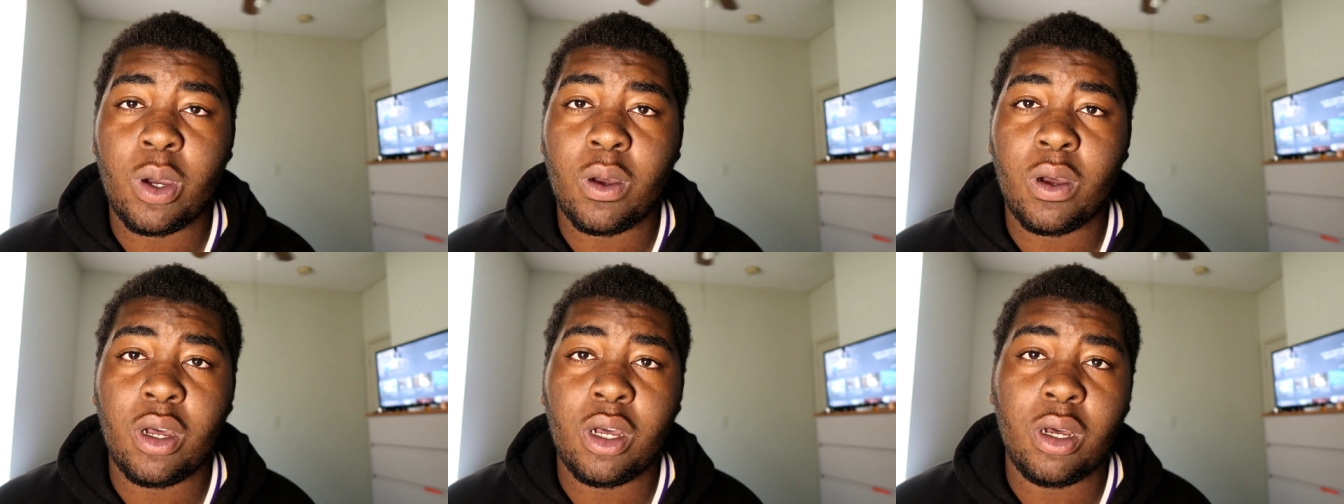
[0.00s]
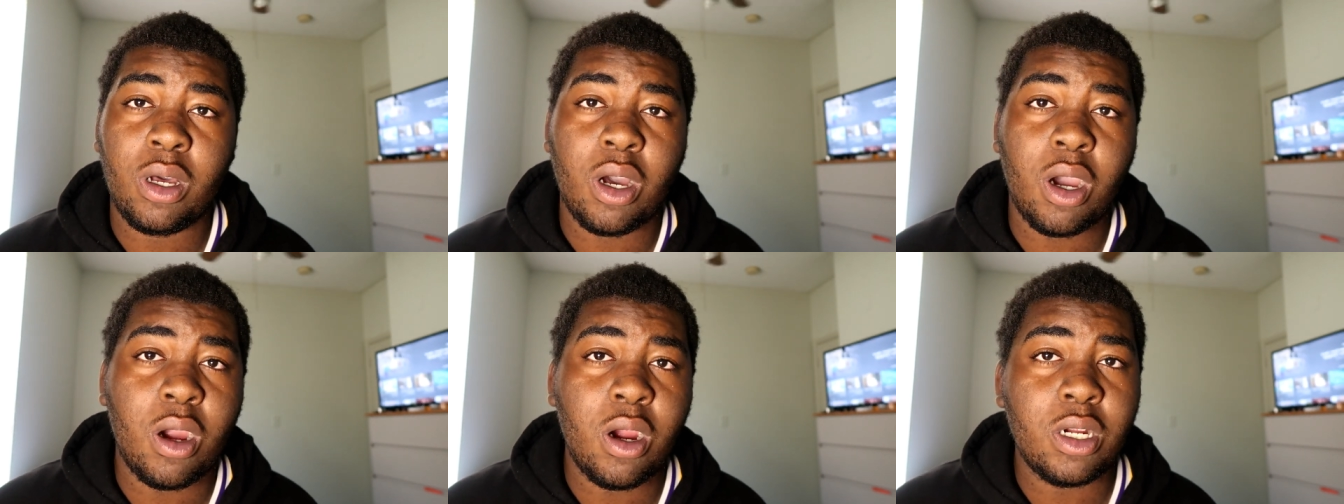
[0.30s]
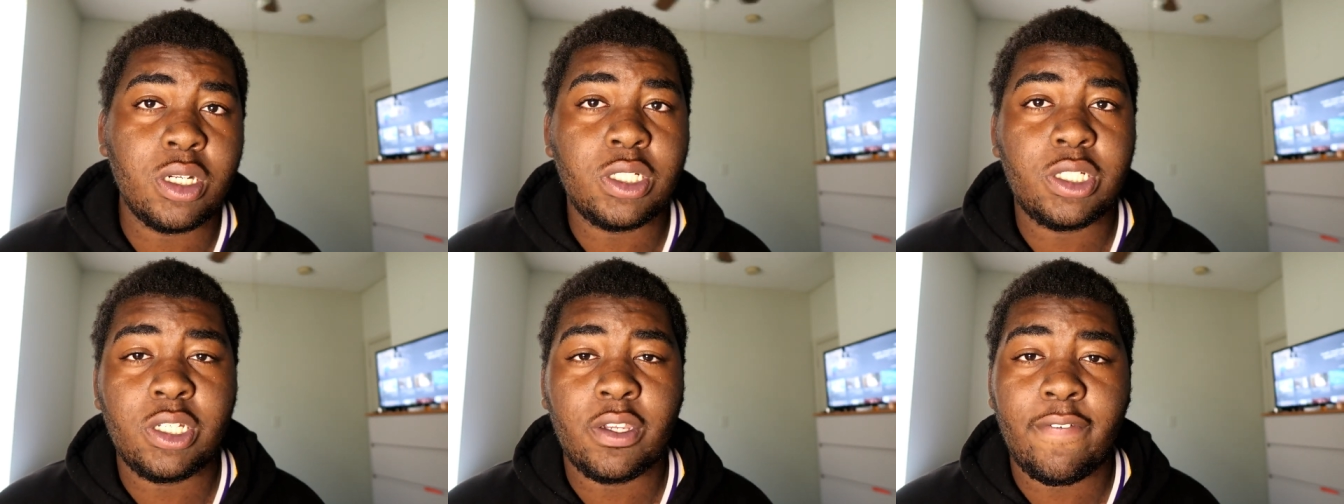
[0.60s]

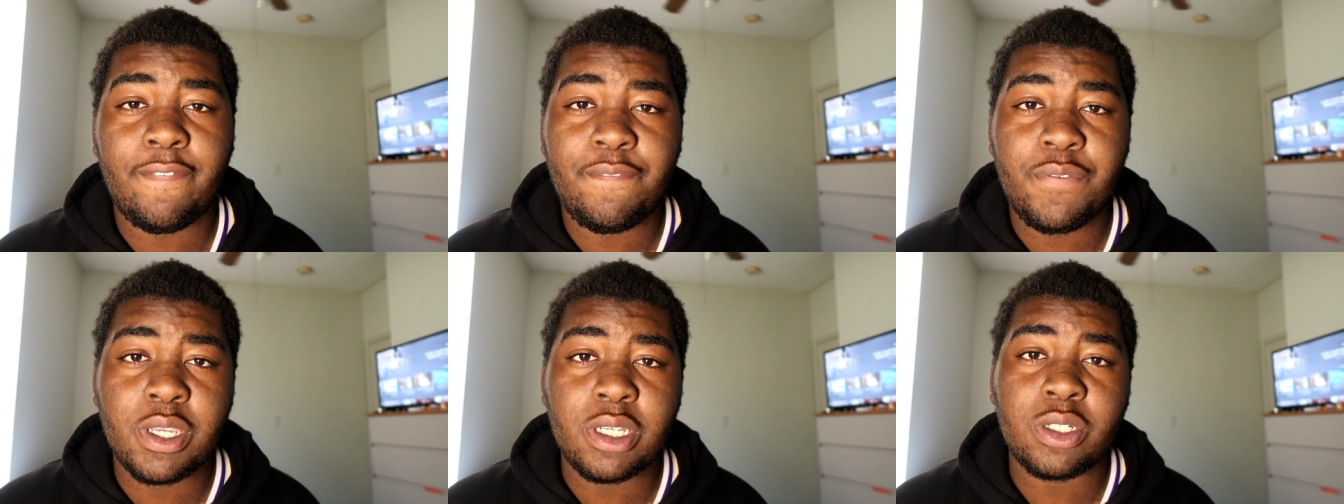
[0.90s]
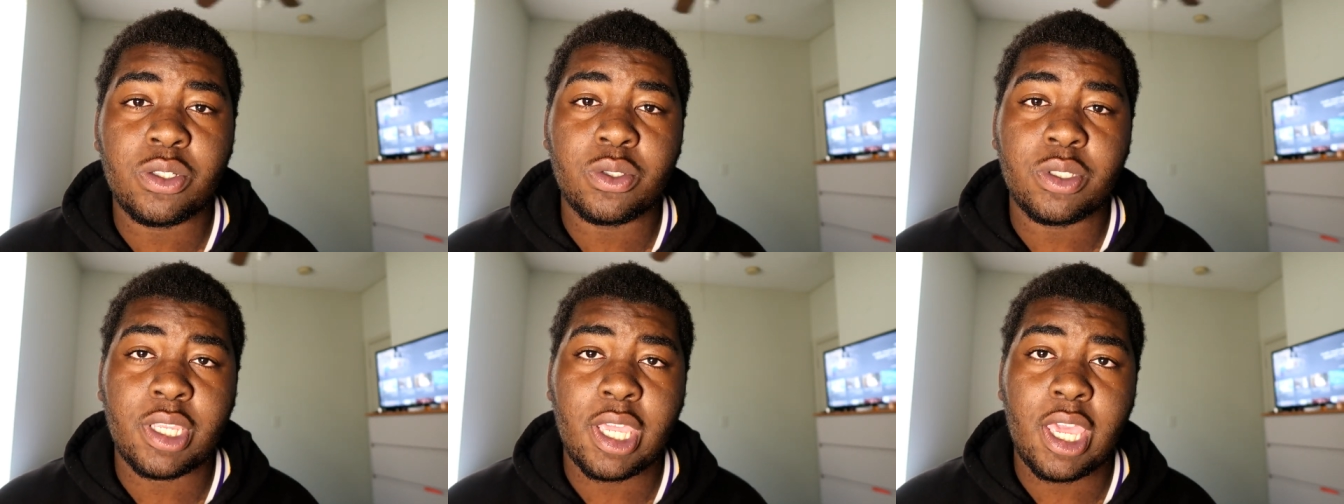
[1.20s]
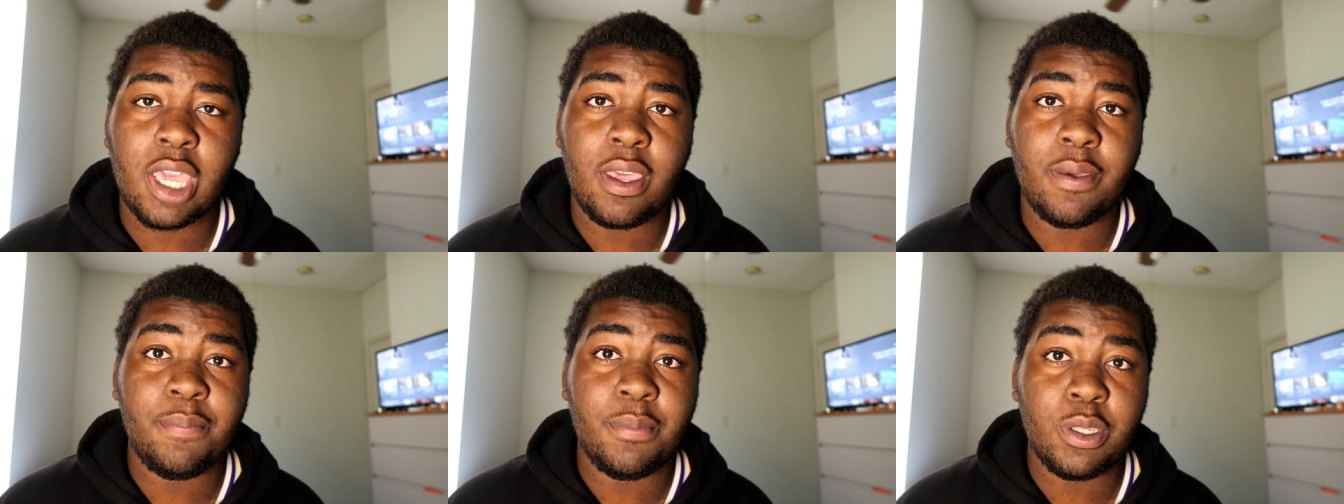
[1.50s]
RG official
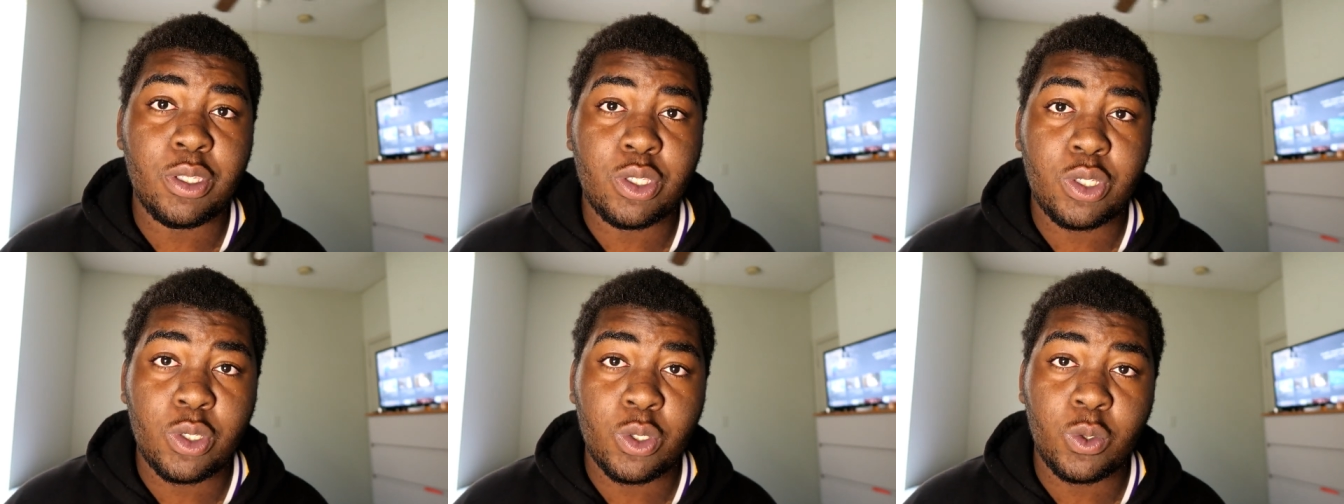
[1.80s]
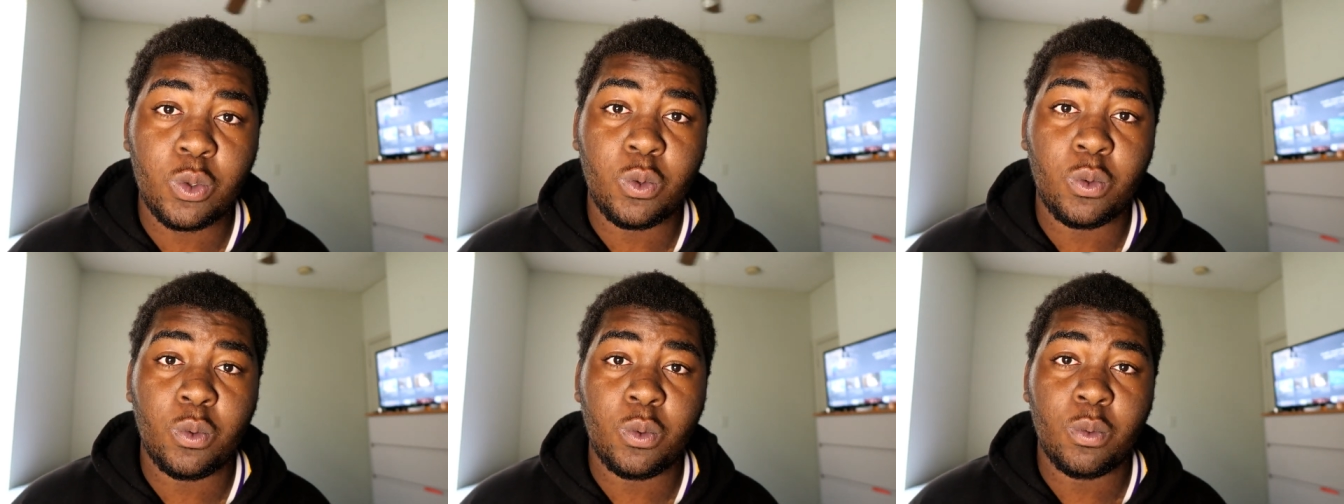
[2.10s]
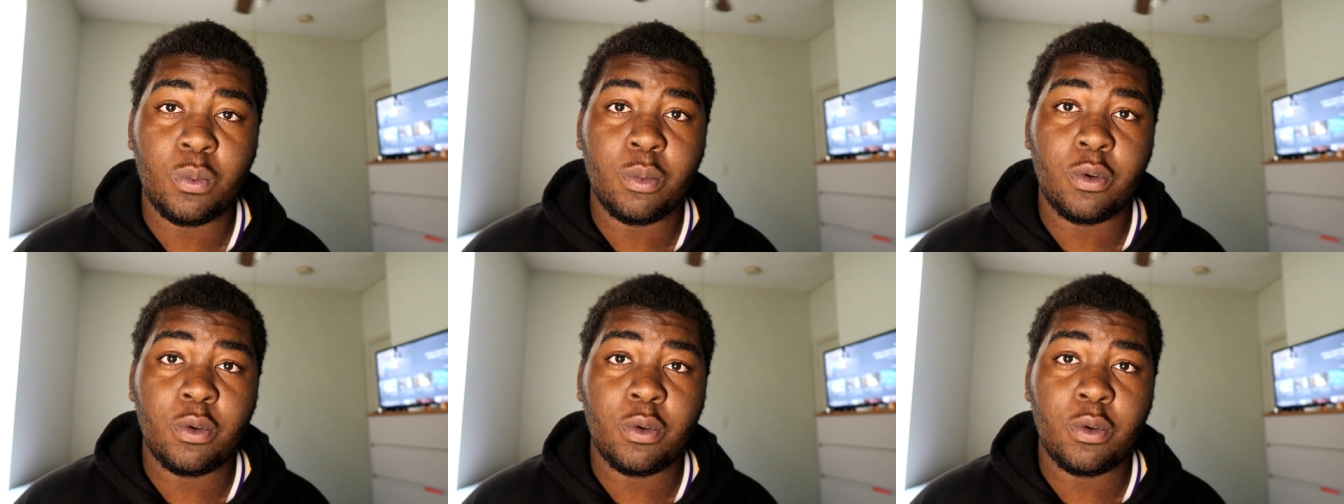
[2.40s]
scammed me too